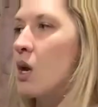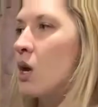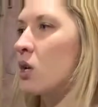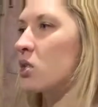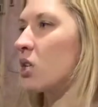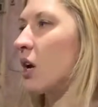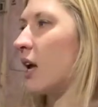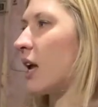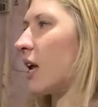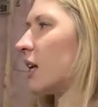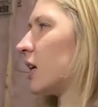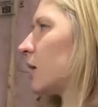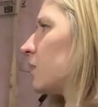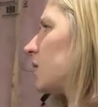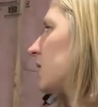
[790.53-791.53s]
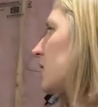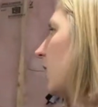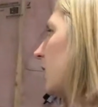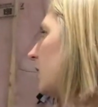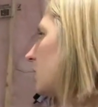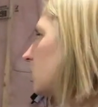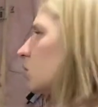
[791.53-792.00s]
So I ended up
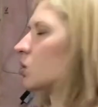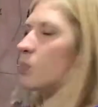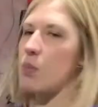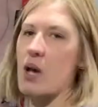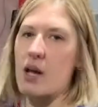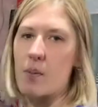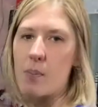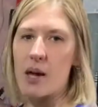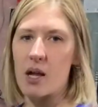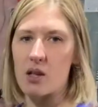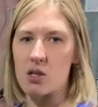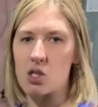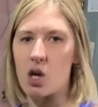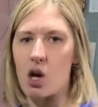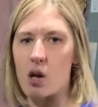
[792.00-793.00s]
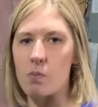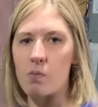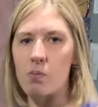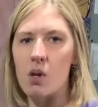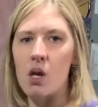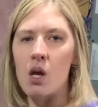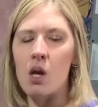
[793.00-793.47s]
deciding to buy a Peloton,
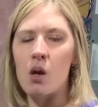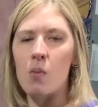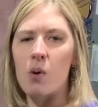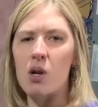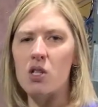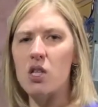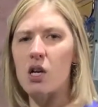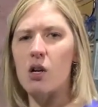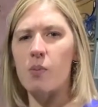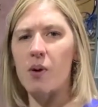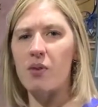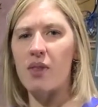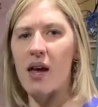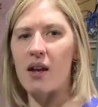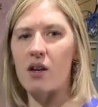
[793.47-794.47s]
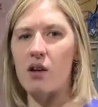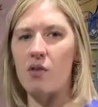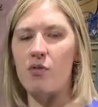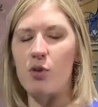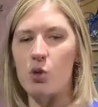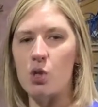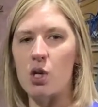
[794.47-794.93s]
but I'll talk about that in a
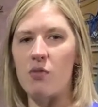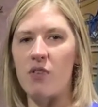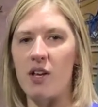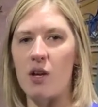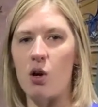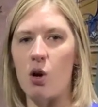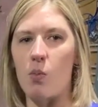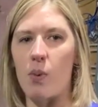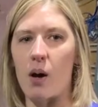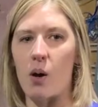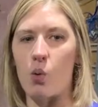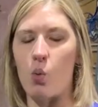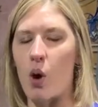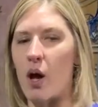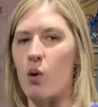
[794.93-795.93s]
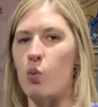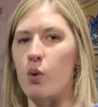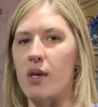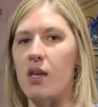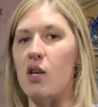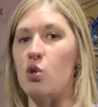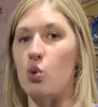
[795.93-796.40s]
future video about what
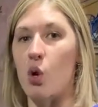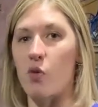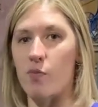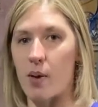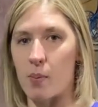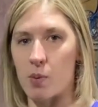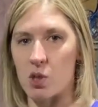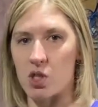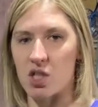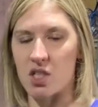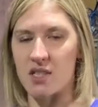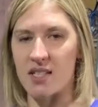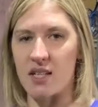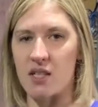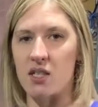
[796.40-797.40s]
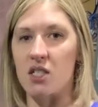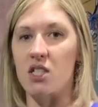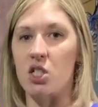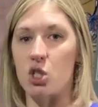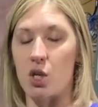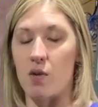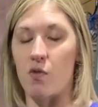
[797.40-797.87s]
really drove my purchasing
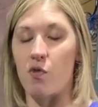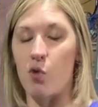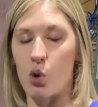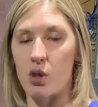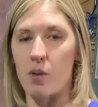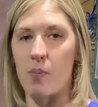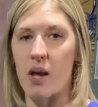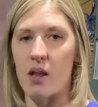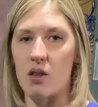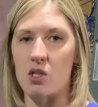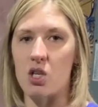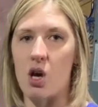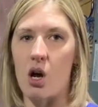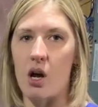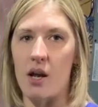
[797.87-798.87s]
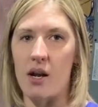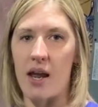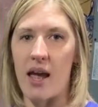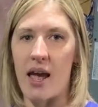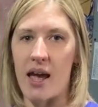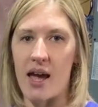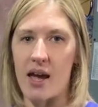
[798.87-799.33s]
decision for the Peloton
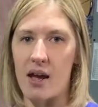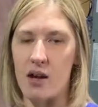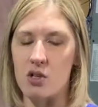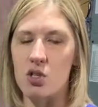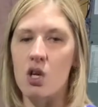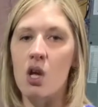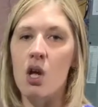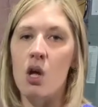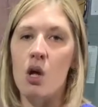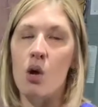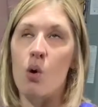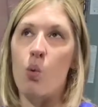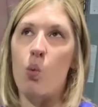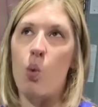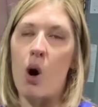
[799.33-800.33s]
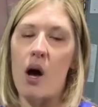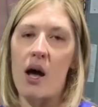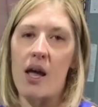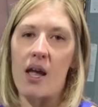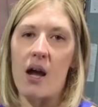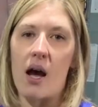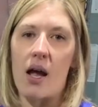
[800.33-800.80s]
and
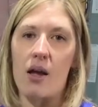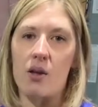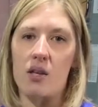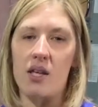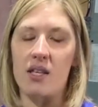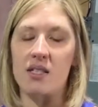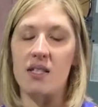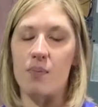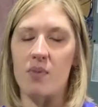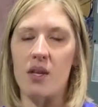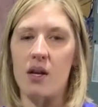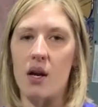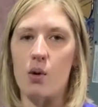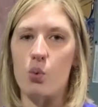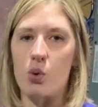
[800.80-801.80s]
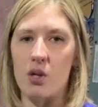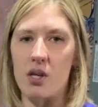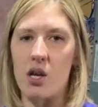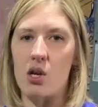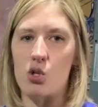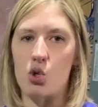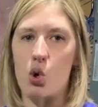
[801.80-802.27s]
why it's something I really
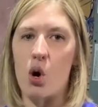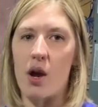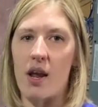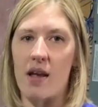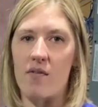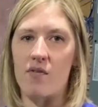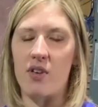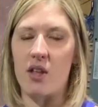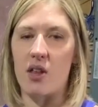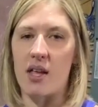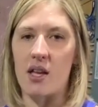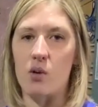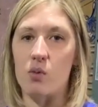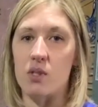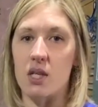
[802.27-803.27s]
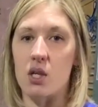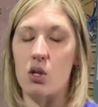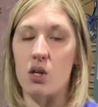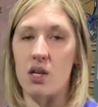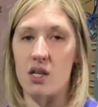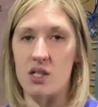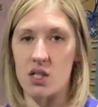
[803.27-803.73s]
enjoy and feel like it was a
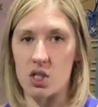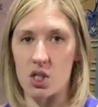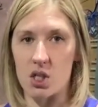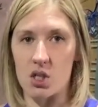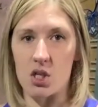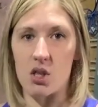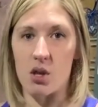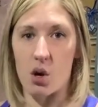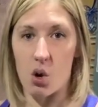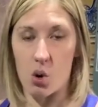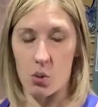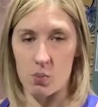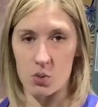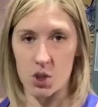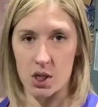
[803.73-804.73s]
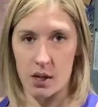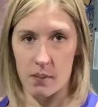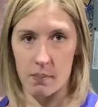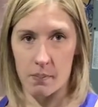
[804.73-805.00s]
good addition to the home gym.